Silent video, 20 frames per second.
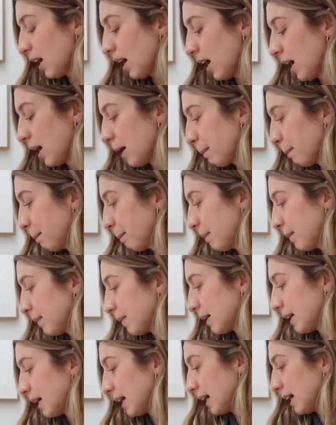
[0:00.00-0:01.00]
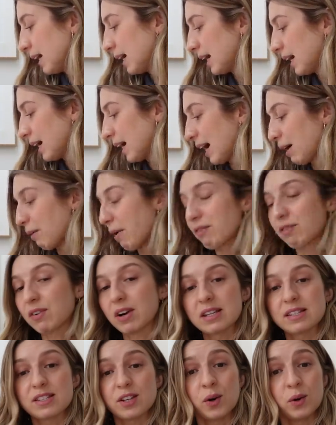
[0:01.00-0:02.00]
However,
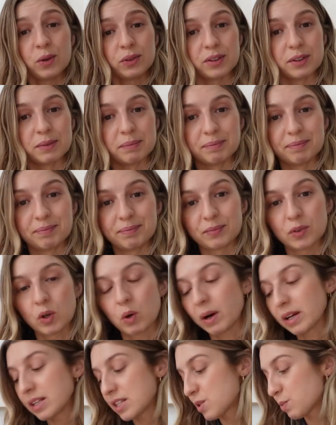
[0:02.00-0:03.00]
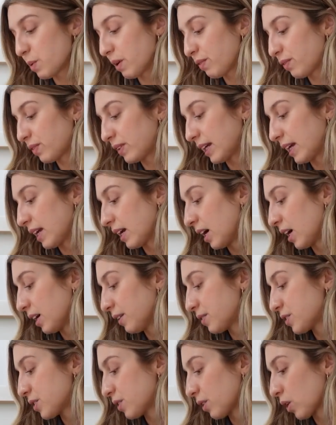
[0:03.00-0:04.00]
I sold them quite swiftly
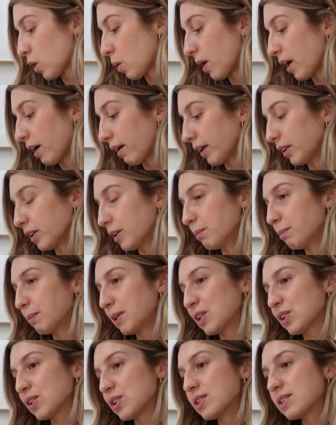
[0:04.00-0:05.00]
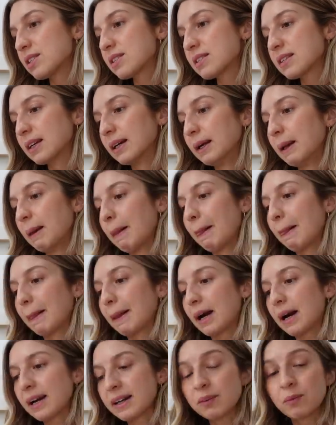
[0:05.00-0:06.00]
after acquiring them because
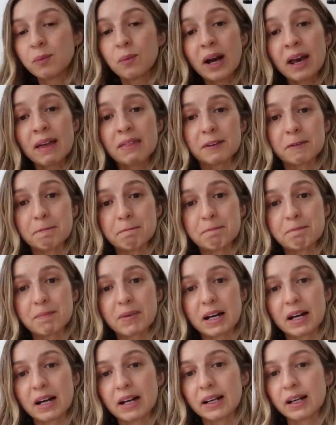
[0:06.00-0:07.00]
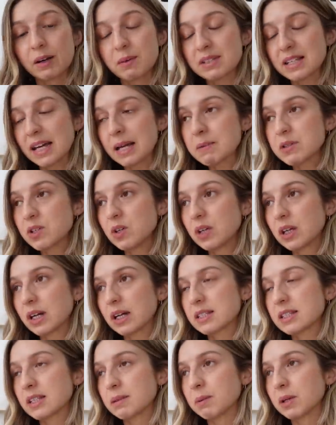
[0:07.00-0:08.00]
I didn't wear them. And I was absolutely
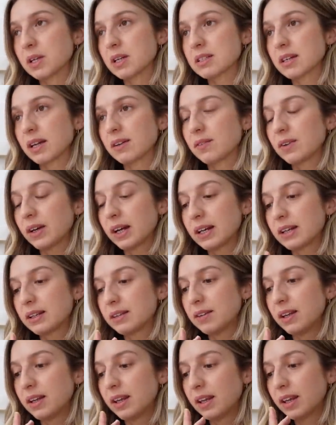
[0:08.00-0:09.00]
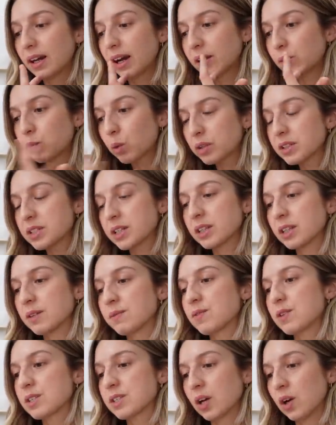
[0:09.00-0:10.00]
gutted because I'd wanted
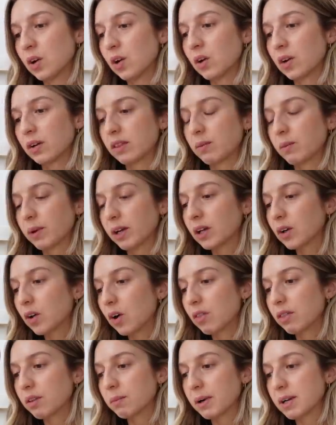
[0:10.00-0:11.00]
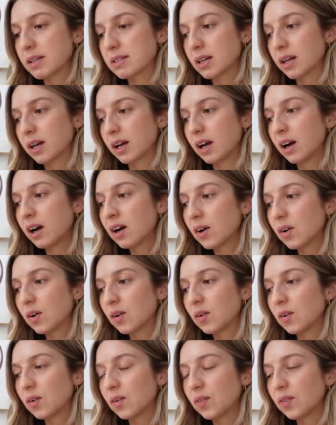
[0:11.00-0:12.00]
them for so long, and then when I got them, I was like,
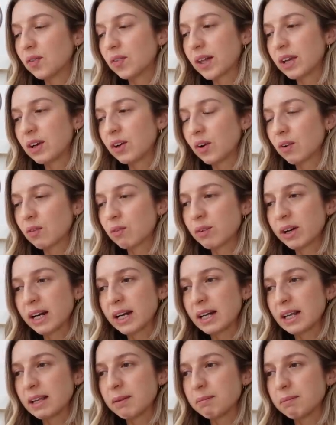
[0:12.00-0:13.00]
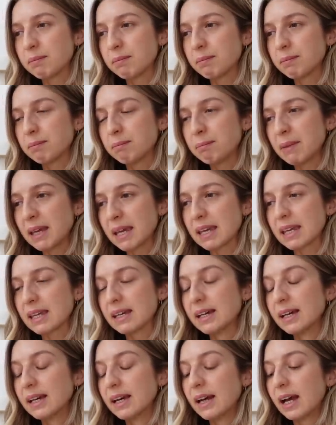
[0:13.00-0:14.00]
oh, they're not really
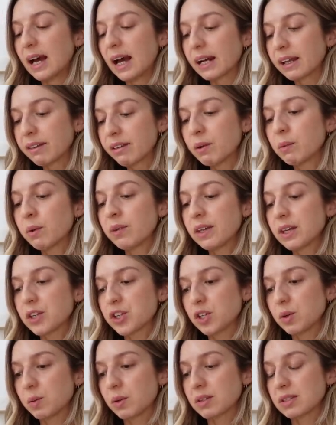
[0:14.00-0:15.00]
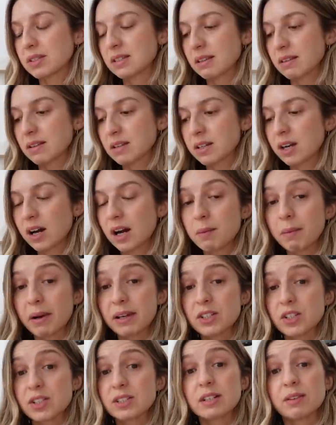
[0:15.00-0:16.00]
me. And I think what the issue was is at the time, I
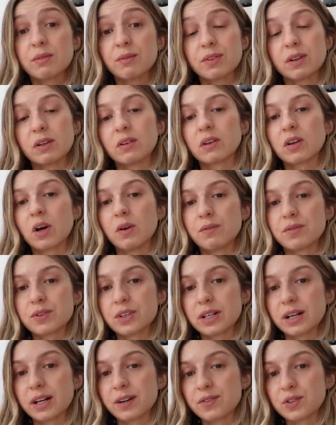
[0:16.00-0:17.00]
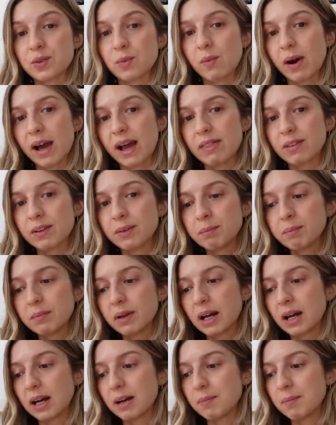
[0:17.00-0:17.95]
just didn't feel confident enough to wear them.